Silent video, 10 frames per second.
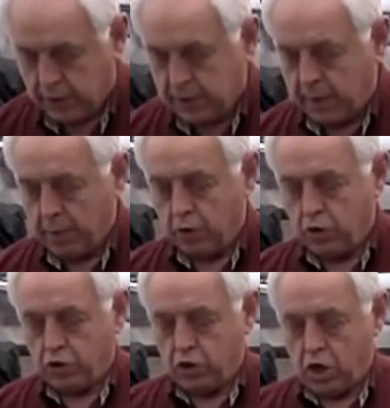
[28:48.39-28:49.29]
something is
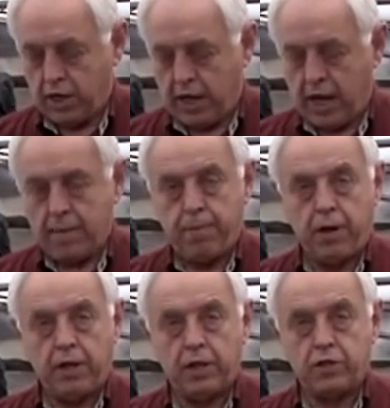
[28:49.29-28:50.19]
just starting out, and put
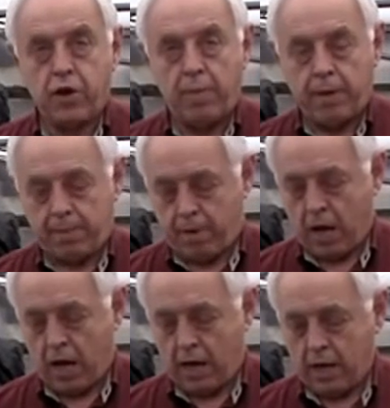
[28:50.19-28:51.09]
in this great big
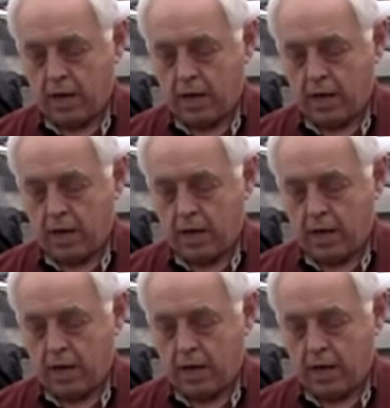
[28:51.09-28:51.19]
pot,